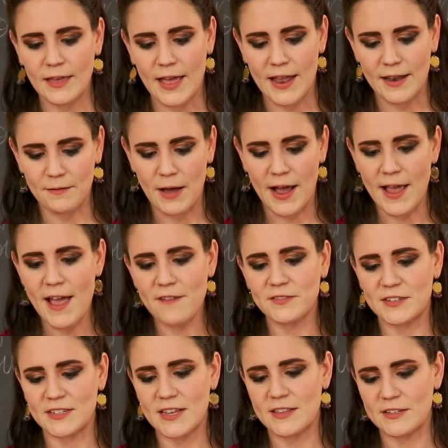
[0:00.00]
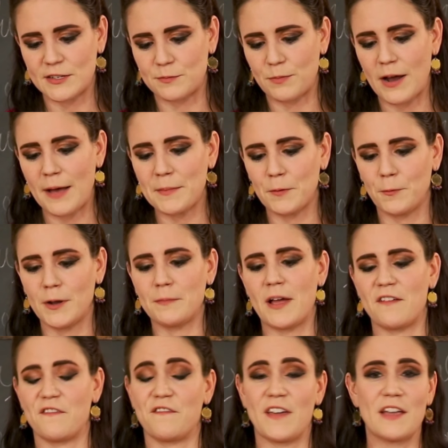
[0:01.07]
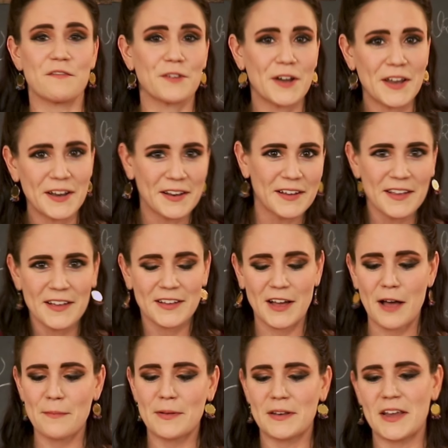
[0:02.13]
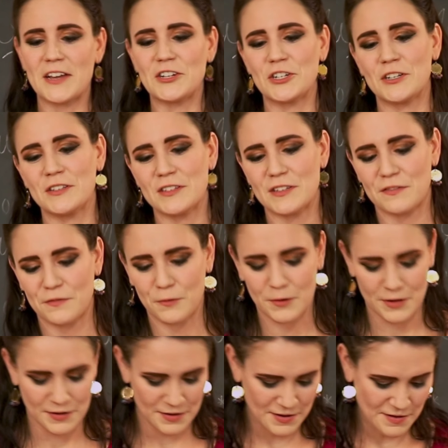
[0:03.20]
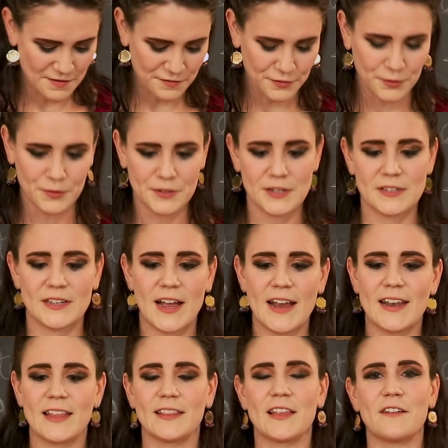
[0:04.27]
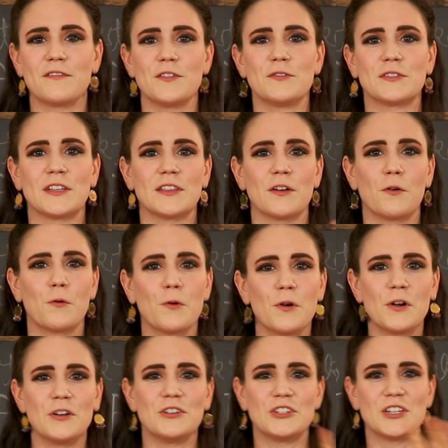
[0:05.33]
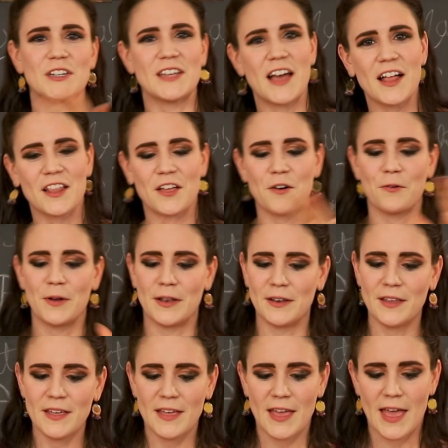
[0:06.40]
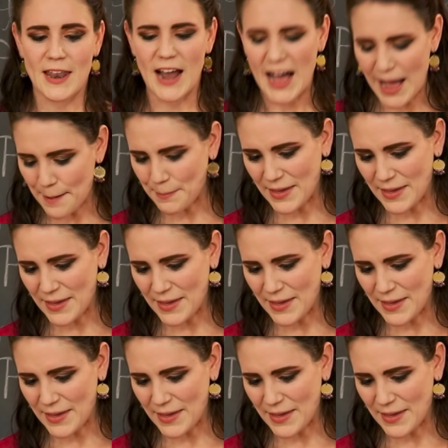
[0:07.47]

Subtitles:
And I have to say this is probably one of my favorite combinations for floral design. I love using the orange and yellow and hot